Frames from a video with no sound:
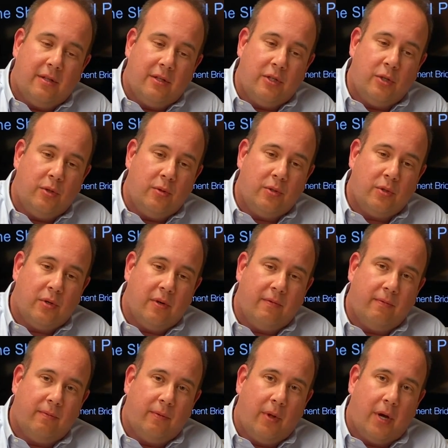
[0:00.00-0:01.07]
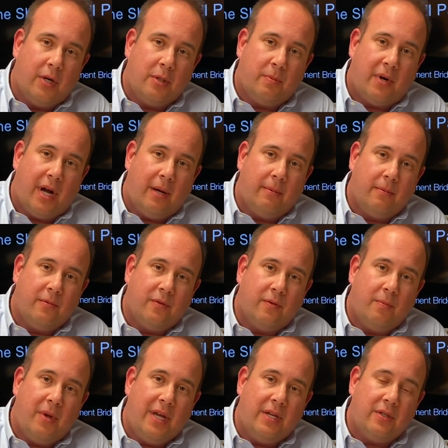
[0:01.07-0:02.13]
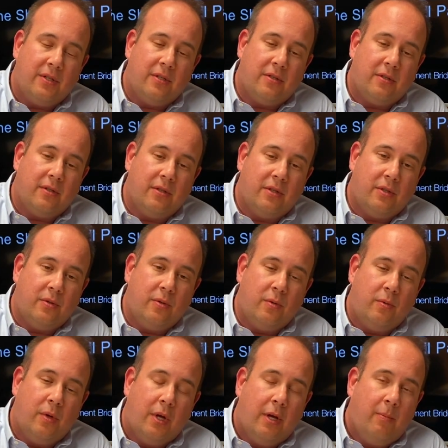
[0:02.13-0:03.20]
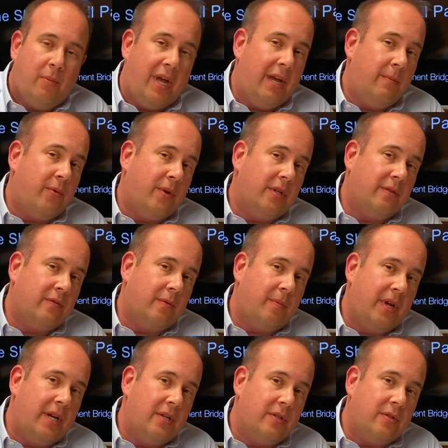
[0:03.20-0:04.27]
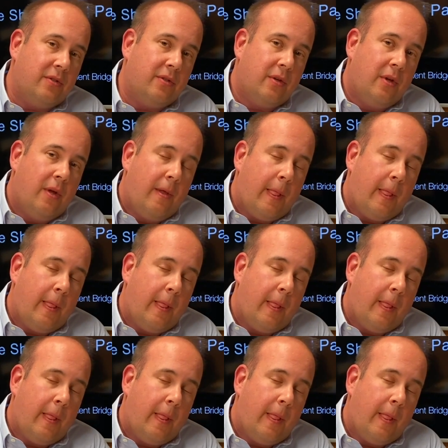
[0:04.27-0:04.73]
the two sort of large problems for patients, or the two pain points for patients